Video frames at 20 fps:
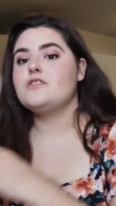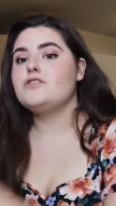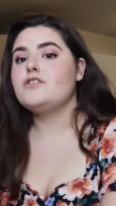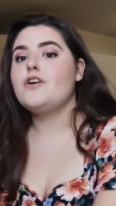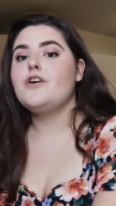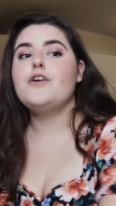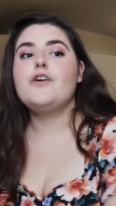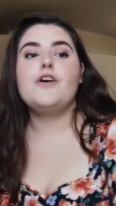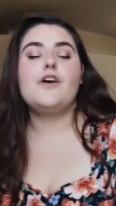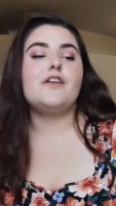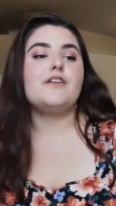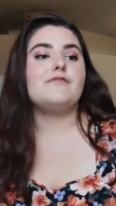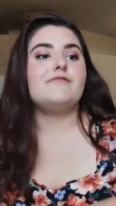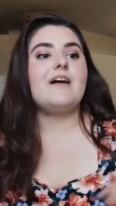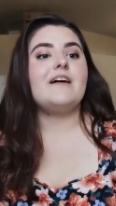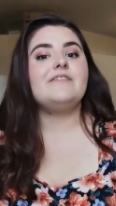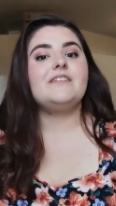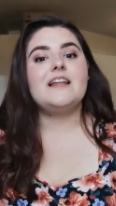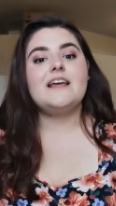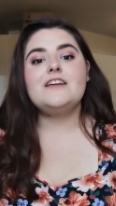turn and
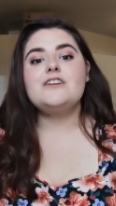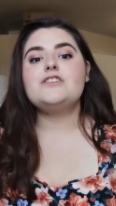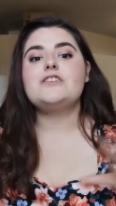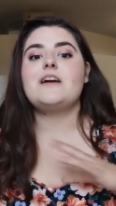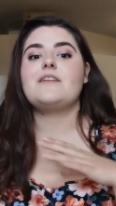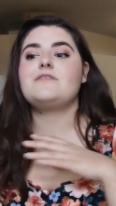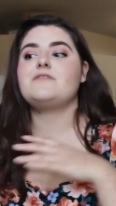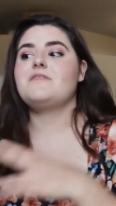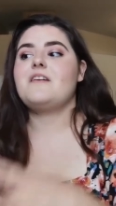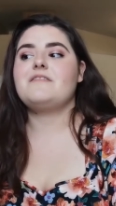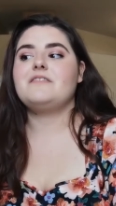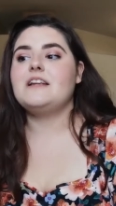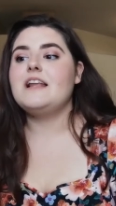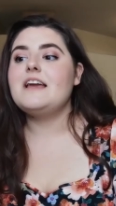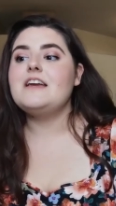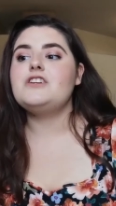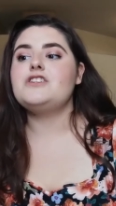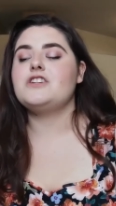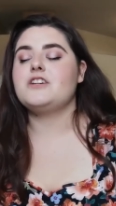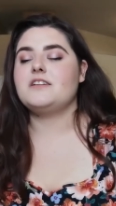revelation after
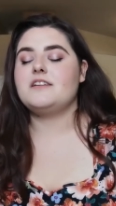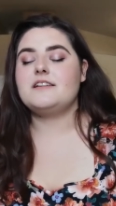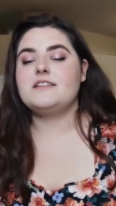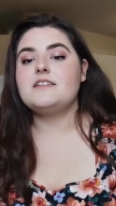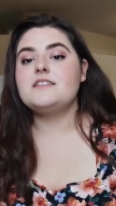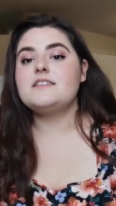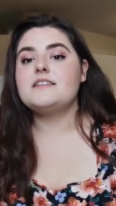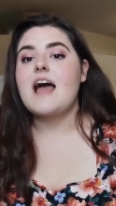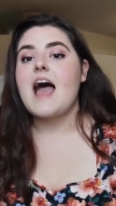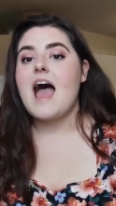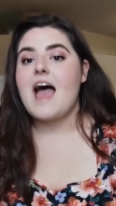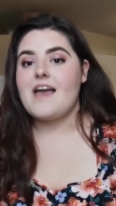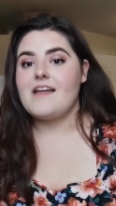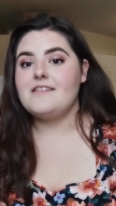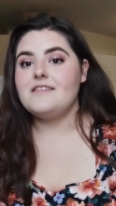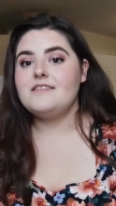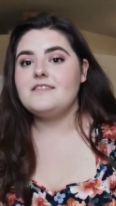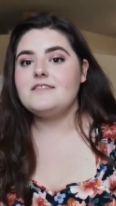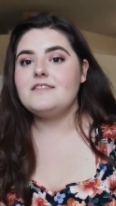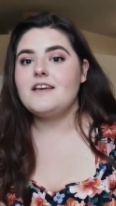revelation. It doesn't
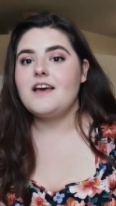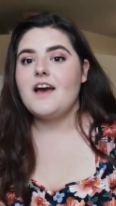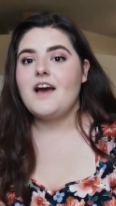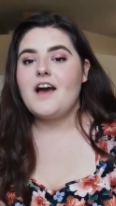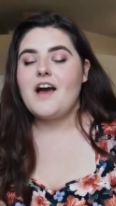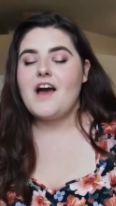end.